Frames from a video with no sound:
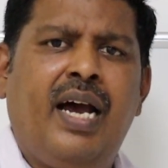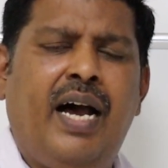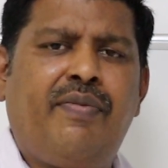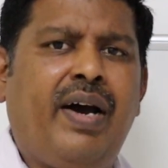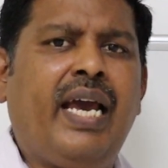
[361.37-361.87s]

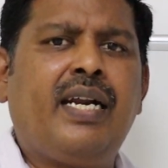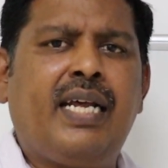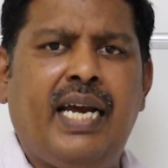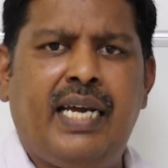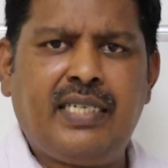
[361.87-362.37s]
a
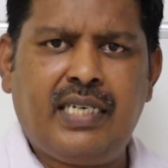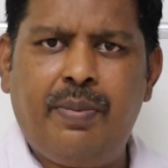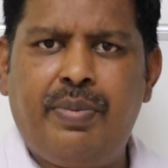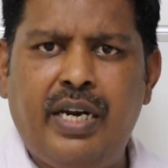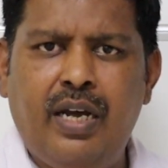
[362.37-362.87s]
firecrackers
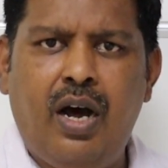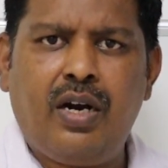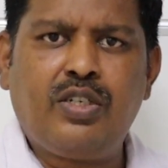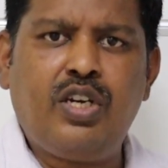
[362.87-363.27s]
company or